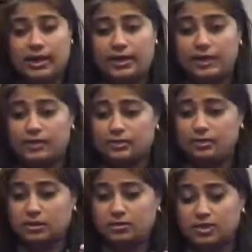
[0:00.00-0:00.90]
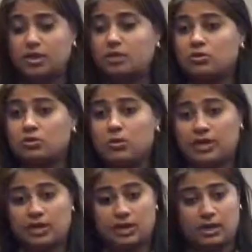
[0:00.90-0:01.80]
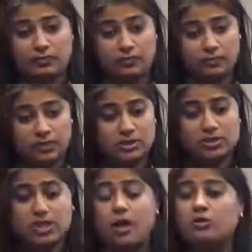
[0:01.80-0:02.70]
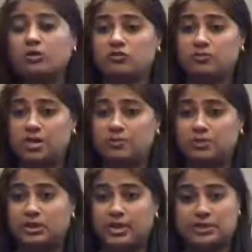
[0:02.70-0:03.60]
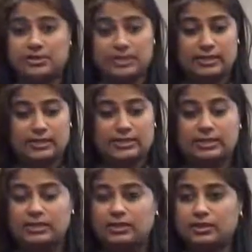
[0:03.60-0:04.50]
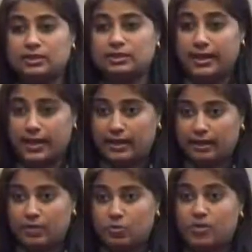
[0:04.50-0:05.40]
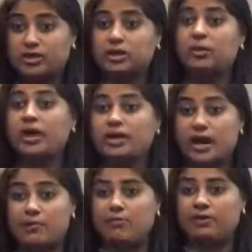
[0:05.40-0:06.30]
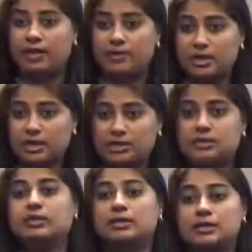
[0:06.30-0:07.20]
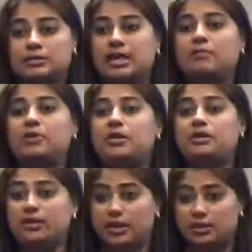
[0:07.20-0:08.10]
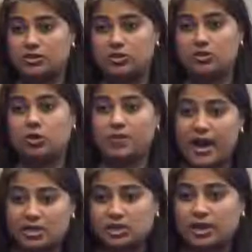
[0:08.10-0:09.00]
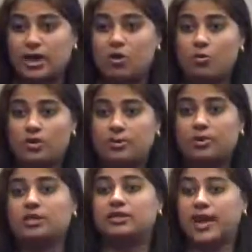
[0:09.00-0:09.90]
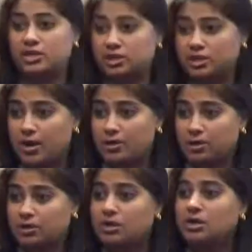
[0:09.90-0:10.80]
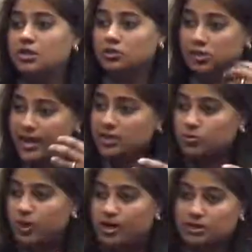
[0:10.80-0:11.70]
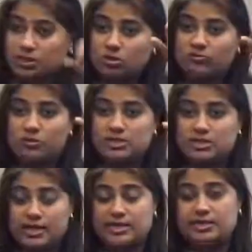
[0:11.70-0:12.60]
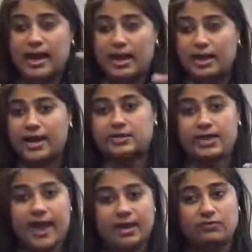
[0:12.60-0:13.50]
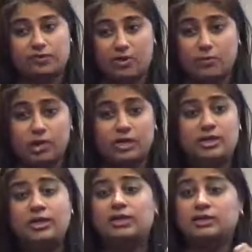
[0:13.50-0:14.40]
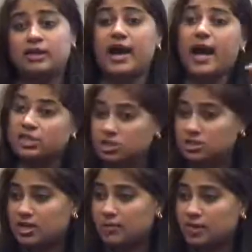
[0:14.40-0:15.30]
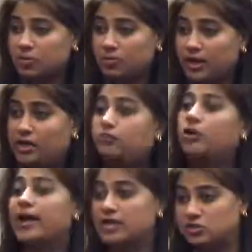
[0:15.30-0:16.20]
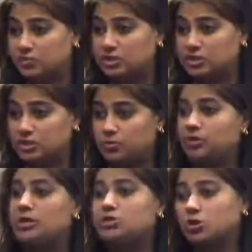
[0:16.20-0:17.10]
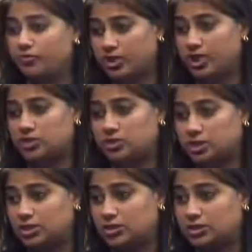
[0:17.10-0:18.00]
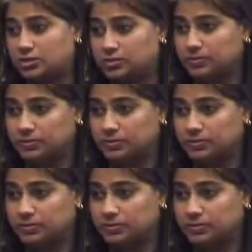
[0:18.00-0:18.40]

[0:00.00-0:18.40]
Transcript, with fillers: and the trigger could be if this count of people exceeds 10 with a dwell time of 10 minutes, send me a trigger. So the store manager can now open up another cashier counter. So that's where, you know, from a sense, analyze, act framework, the actions come into play for lines of business with these notification triggers.